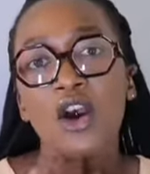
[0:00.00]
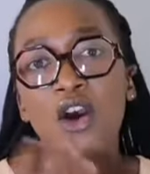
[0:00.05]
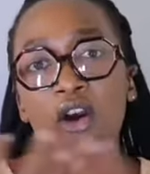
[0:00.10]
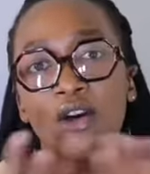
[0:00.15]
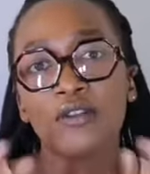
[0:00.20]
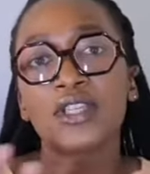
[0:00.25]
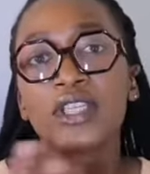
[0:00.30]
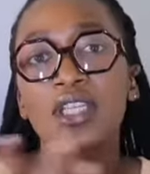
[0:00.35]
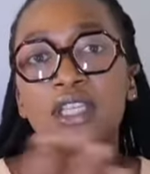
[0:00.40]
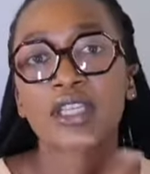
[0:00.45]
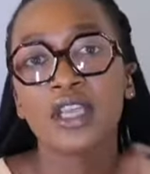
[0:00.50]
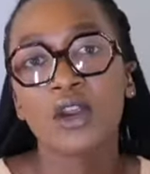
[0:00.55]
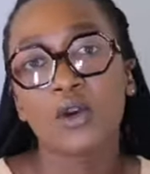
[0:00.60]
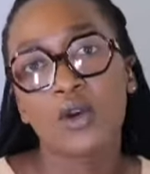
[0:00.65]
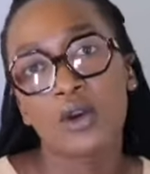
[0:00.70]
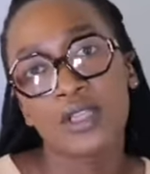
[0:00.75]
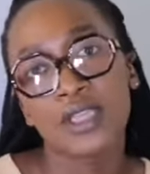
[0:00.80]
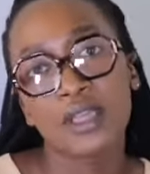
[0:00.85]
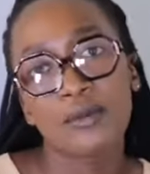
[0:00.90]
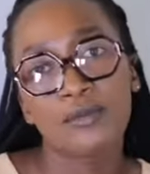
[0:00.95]
Obviously, they
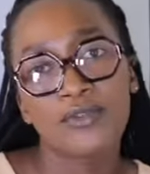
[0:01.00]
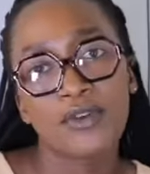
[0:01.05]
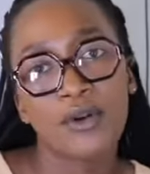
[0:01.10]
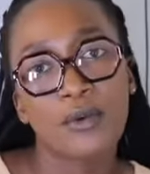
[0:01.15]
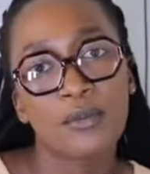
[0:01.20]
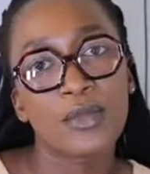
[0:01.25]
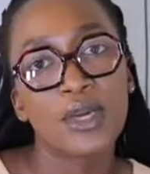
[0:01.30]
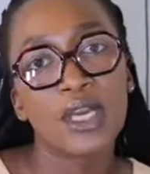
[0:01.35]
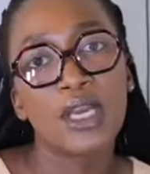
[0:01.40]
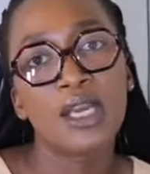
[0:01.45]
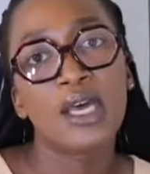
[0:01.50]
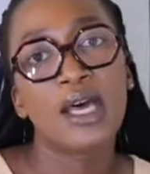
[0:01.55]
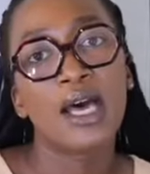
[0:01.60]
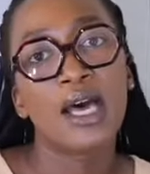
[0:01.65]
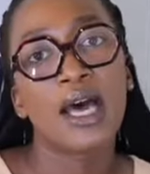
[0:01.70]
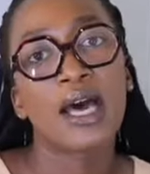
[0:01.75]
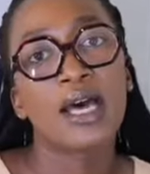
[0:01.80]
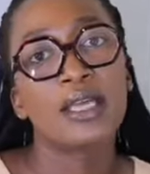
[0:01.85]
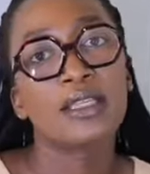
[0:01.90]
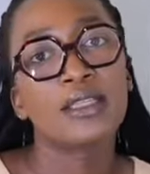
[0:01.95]
got them from
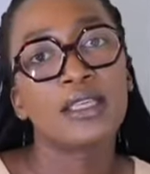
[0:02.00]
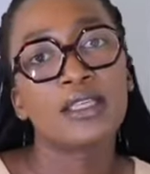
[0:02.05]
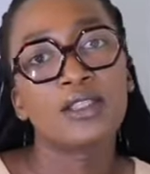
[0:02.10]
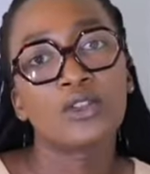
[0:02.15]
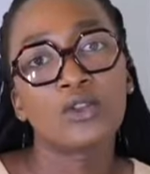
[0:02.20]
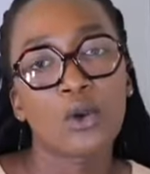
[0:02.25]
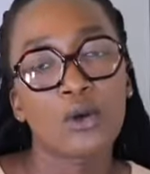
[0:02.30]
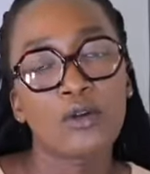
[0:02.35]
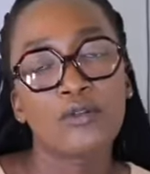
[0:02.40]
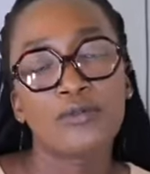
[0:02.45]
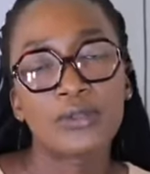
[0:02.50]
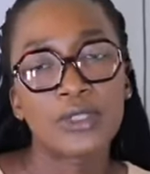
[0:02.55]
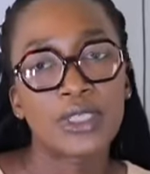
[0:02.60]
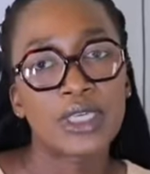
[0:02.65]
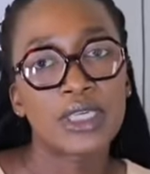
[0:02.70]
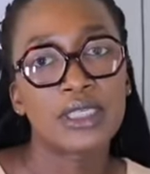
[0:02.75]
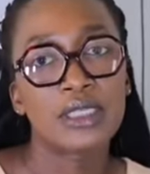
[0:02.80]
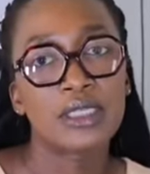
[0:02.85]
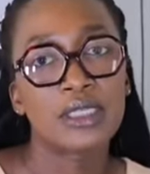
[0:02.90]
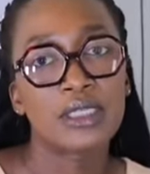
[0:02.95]
the stock
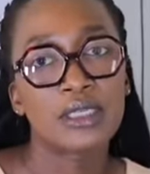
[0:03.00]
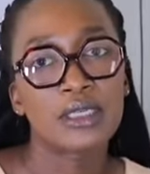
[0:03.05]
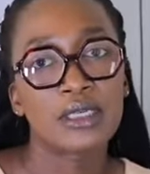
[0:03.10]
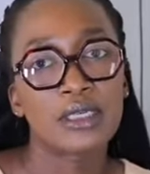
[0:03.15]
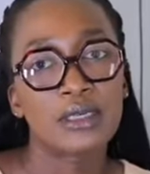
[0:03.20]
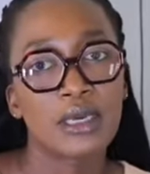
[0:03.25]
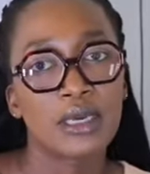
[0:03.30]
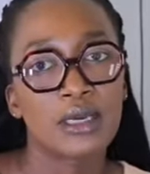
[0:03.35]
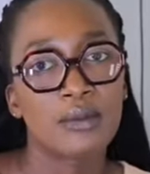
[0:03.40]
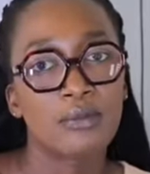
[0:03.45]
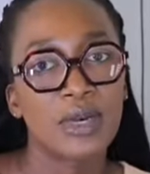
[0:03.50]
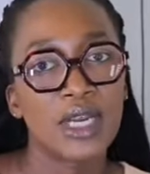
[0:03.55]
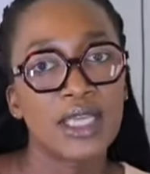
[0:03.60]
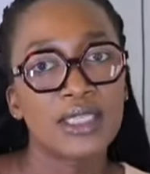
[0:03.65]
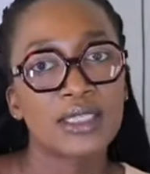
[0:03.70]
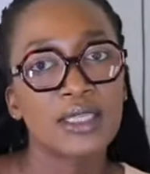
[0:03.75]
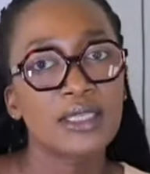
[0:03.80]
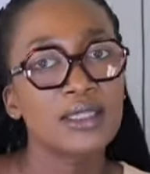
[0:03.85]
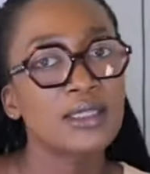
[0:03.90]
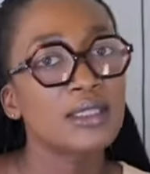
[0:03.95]
footage
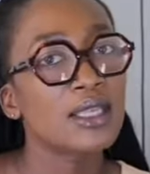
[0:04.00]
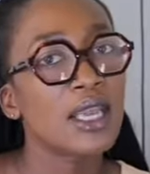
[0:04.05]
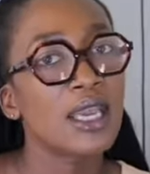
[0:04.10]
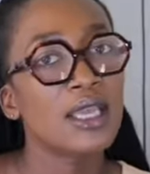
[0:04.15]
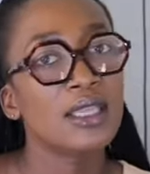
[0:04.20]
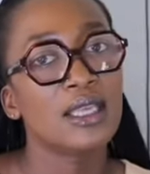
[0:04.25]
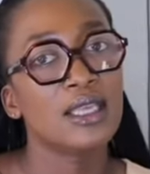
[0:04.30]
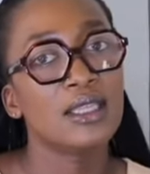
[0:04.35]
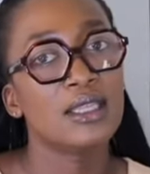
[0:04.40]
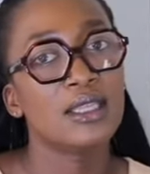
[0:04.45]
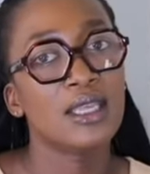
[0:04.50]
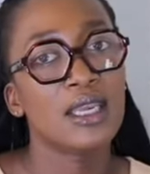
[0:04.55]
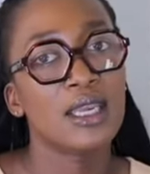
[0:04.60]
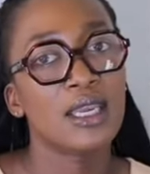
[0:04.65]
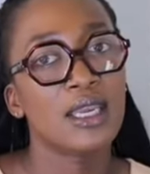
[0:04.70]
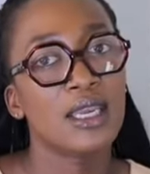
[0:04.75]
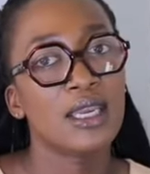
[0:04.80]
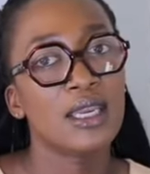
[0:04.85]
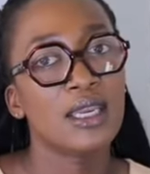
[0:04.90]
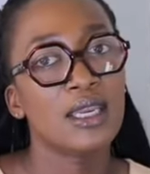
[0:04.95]
places, and then
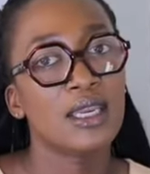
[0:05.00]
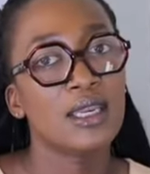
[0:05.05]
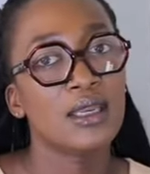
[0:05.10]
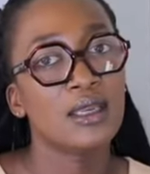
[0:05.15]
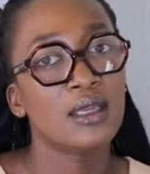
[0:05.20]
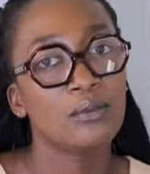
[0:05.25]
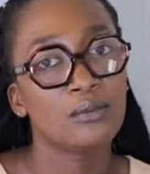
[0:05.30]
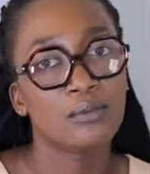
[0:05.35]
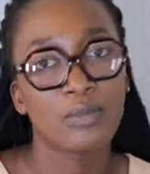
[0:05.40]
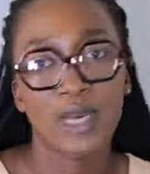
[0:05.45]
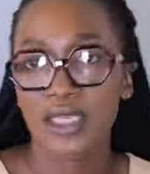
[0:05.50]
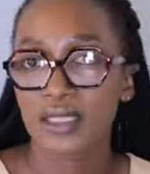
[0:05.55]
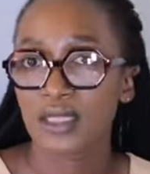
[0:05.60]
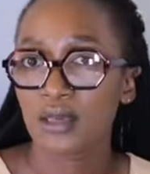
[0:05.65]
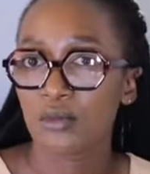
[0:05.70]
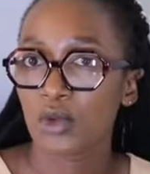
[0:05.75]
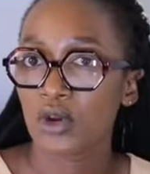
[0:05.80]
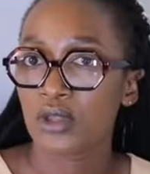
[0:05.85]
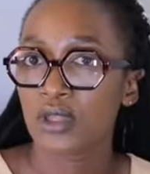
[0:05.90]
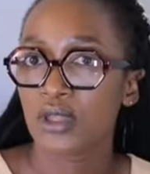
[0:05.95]
they place
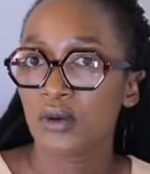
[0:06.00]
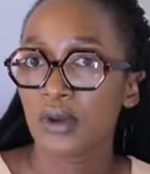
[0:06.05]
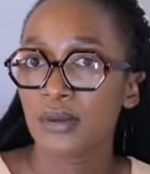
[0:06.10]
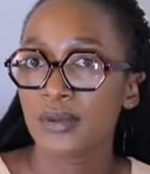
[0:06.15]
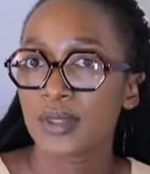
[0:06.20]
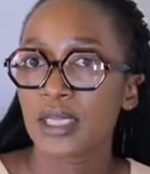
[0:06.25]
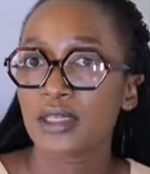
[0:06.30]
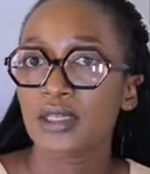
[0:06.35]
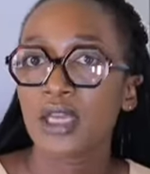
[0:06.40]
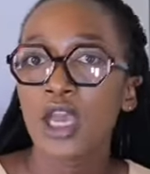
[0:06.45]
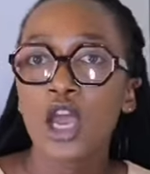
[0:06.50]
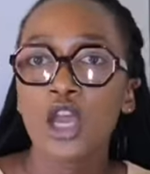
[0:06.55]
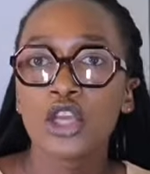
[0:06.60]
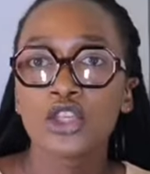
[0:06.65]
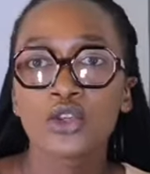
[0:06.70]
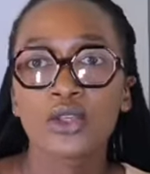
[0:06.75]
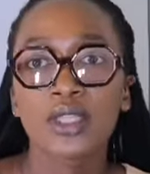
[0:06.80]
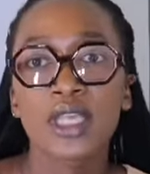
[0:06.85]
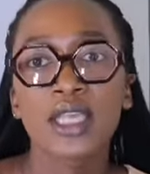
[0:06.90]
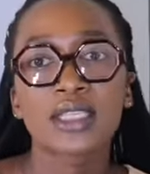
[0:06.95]
them on the website.
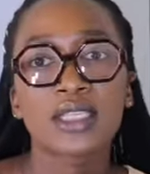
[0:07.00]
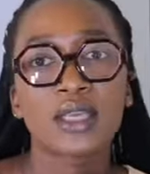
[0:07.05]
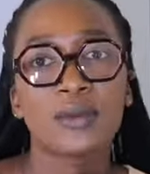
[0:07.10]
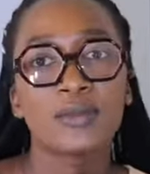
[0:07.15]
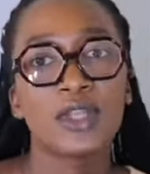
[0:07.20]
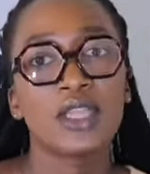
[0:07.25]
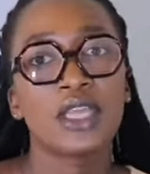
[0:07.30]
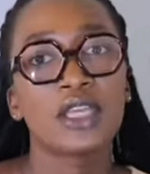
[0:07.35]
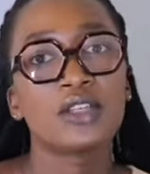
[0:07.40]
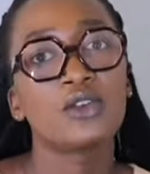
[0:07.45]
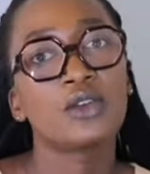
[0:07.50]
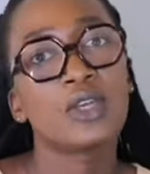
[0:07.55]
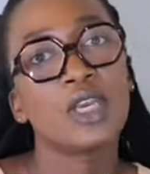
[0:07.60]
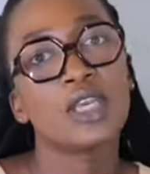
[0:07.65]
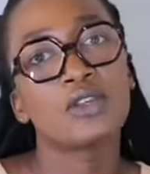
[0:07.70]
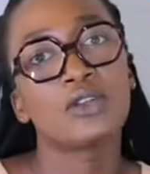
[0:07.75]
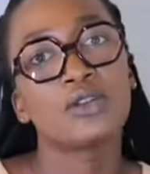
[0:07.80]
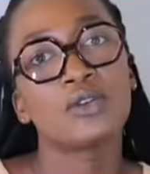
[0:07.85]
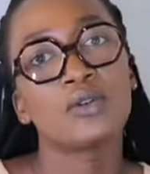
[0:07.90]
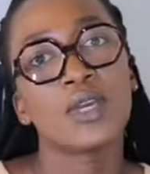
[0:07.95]
So that's something that you
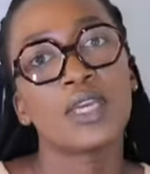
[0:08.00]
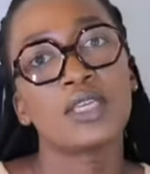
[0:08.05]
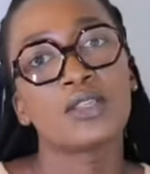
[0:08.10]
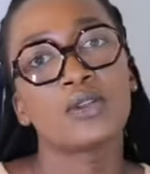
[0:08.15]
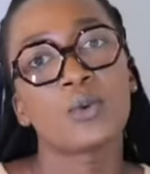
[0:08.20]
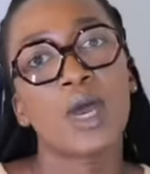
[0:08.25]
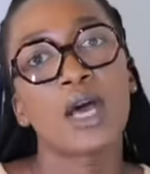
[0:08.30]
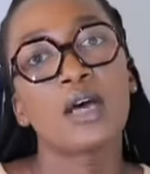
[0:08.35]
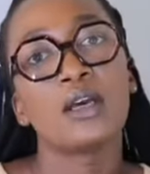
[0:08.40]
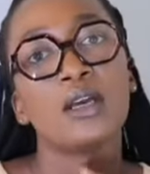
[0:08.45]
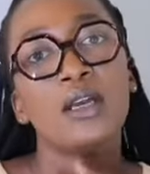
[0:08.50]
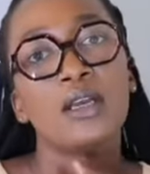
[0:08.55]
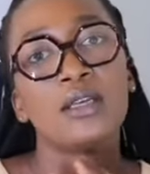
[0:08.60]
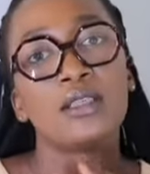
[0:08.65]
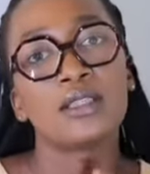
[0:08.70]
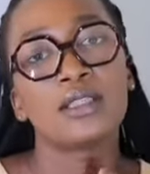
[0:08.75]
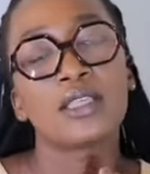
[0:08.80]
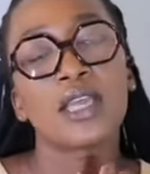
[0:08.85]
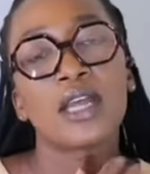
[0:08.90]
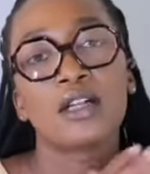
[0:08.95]
can do as well.
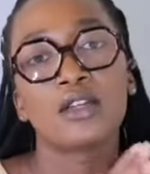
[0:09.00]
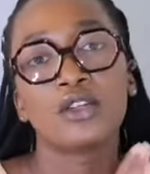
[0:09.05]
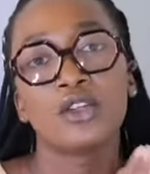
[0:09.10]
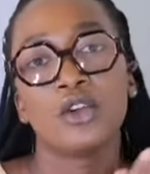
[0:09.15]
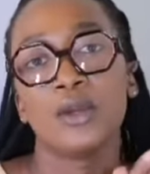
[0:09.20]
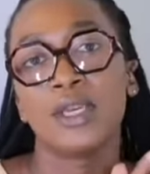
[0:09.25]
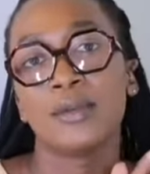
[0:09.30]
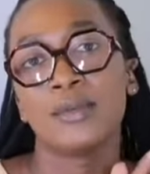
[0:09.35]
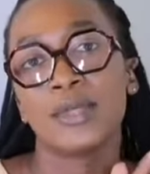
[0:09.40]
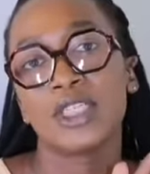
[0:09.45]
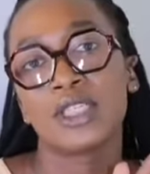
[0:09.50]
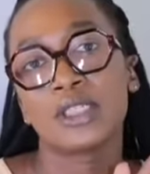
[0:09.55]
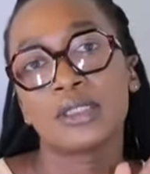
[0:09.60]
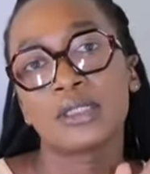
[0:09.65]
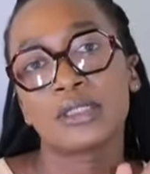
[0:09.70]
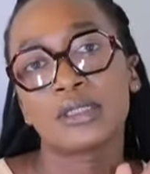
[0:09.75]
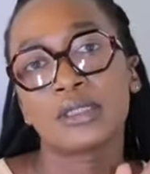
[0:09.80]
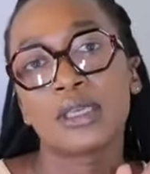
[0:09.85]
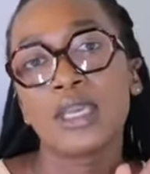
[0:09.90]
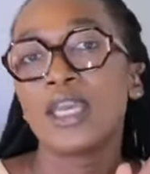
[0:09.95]
Sell your
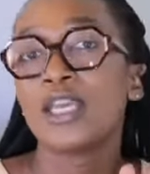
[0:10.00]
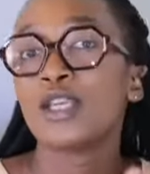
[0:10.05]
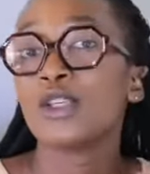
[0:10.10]
images.